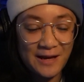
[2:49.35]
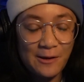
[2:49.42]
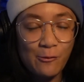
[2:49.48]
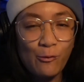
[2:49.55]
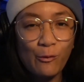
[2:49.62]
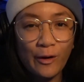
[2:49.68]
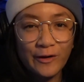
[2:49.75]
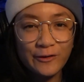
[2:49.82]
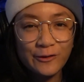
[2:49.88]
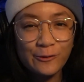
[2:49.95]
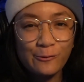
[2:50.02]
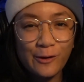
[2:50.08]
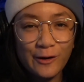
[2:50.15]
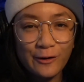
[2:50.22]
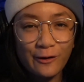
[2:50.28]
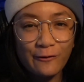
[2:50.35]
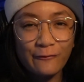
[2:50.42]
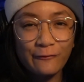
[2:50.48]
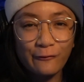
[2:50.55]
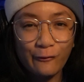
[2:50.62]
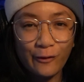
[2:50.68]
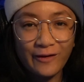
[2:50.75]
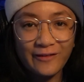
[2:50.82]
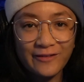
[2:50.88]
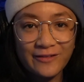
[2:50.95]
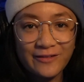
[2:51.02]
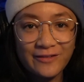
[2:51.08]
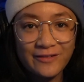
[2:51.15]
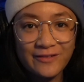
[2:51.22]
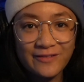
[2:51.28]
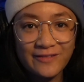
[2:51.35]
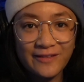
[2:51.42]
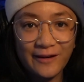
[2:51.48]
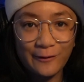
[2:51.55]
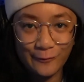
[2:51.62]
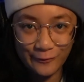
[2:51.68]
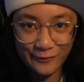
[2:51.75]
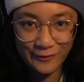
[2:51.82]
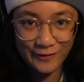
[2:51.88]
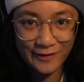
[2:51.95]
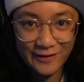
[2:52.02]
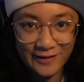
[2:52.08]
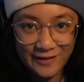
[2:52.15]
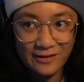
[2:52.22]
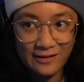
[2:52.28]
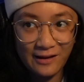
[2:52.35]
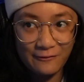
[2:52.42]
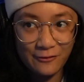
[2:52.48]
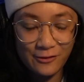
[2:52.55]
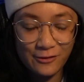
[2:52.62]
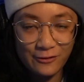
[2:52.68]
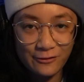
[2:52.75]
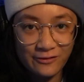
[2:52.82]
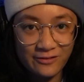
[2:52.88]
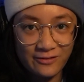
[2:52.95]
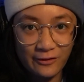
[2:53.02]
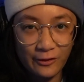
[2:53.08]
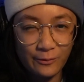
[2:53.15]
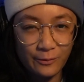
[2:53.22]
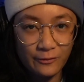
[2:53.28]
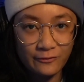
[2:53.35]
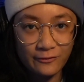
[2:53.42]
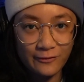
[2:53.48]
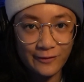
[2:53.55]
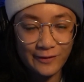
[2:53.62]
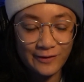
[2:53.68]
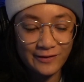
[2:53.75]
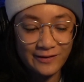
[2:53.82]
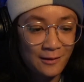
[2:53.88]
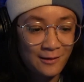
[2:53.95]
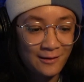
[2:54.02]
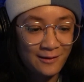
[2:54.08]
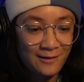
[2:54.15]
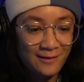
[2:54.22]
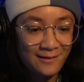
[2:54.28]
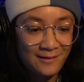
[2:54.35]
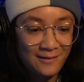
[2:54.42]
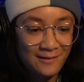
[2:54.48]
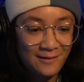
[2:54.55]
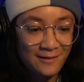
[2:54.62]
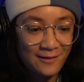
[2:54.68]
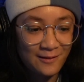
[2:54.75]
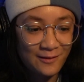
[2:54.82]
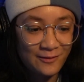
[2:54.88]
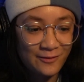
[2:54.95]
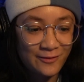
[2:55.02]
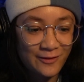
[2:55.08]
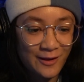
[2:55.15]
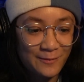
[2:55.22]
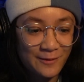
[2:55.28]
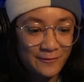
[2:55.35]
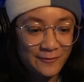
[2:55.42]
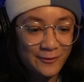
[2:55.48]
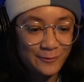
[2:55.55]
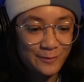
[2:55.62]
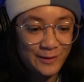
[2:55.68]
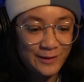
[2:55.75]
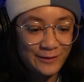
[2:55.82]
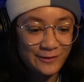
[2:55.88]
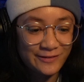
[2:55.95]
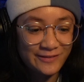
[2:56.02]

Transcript: I wonder what her voice sounds like. I've never heard her sing before. Sam after Peter.